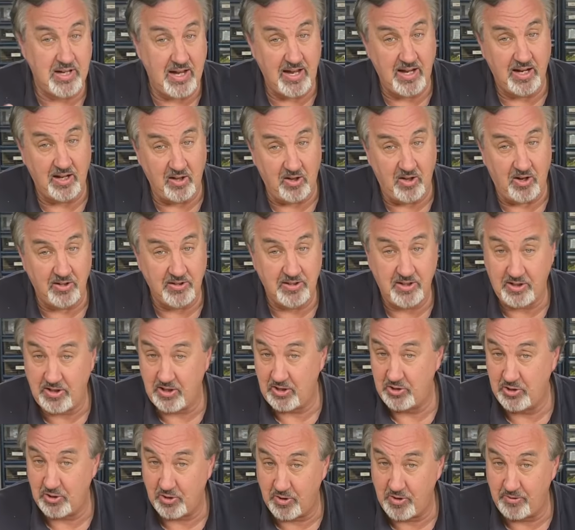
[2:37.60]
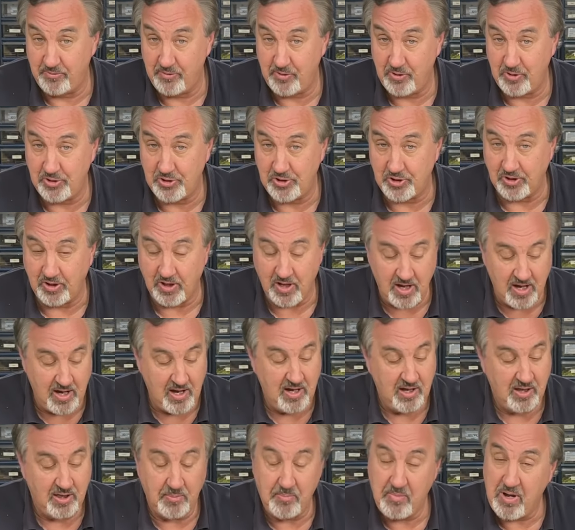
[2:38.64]
analog to digital conversion.
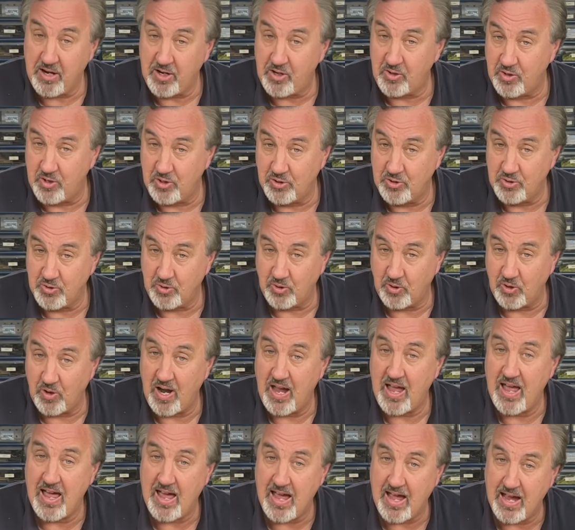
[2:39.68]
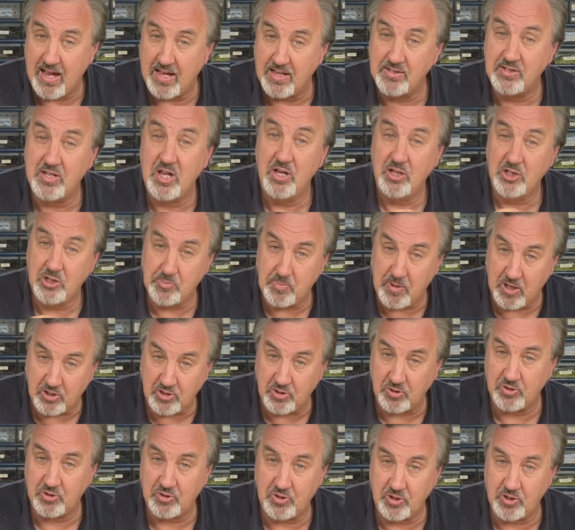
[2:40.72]
The microcontroller has
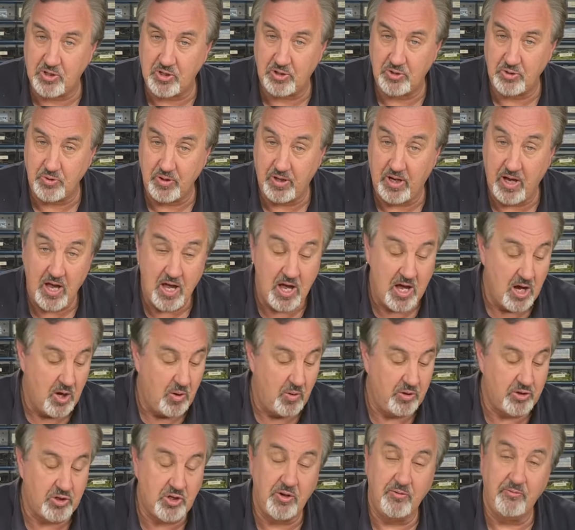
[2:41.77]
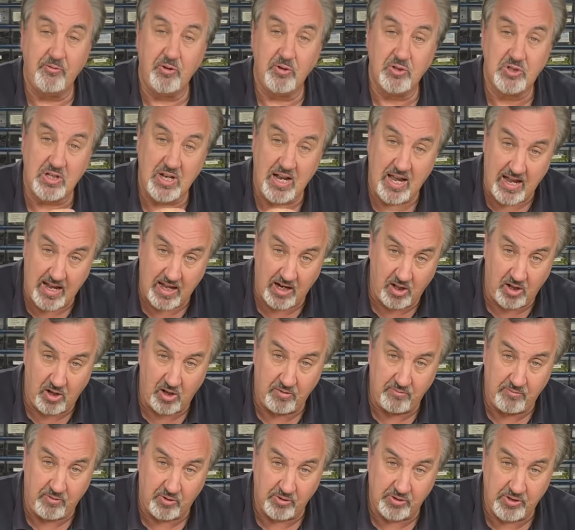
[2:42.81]
special circuitry which converts an
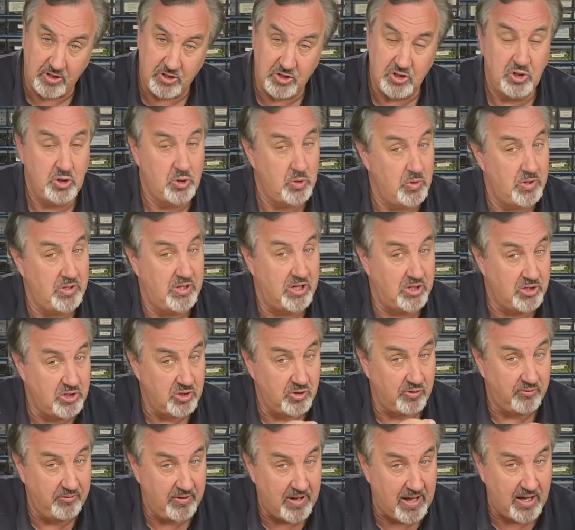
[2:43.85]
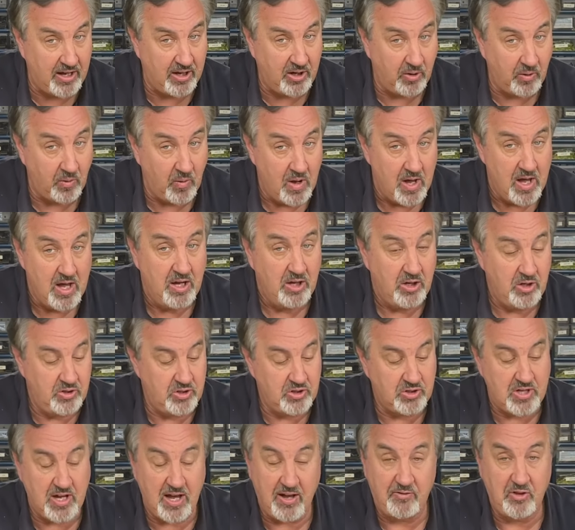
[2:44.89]
analog voltage to a digital value. You
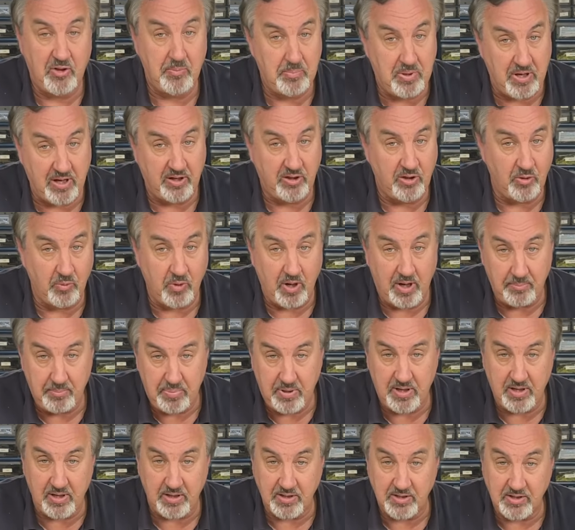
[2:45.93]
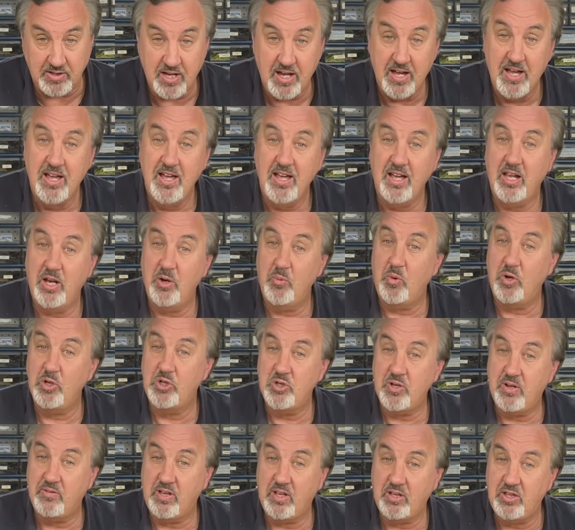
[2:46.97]
just have to pick the right pins. And then once
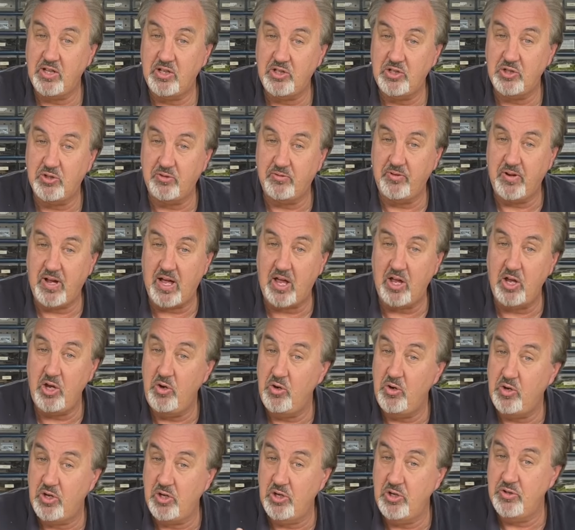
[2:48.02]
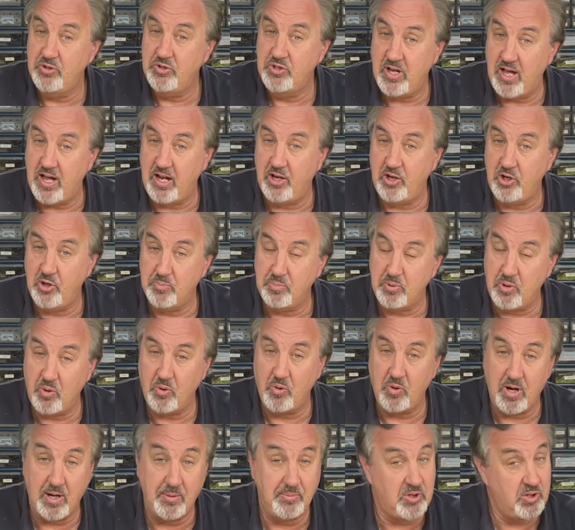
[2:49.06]
you have that digital value, you can use that in your
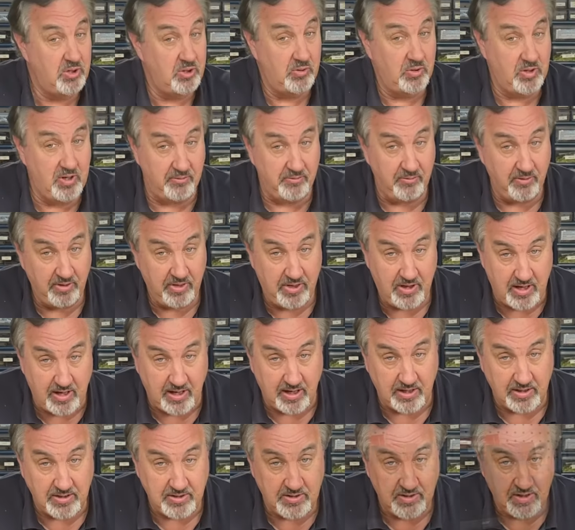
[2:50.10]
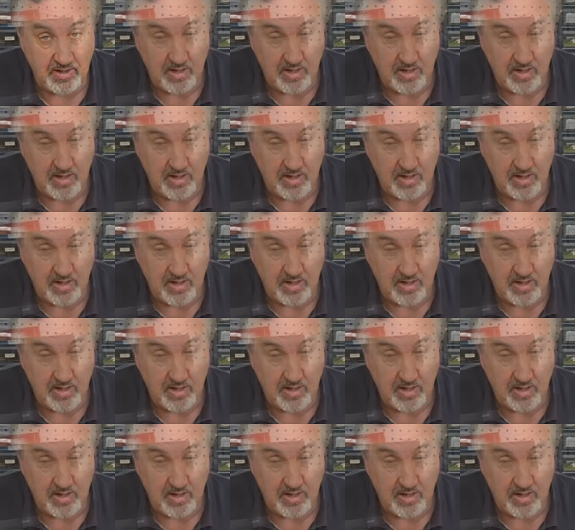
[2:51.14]
program to do different things.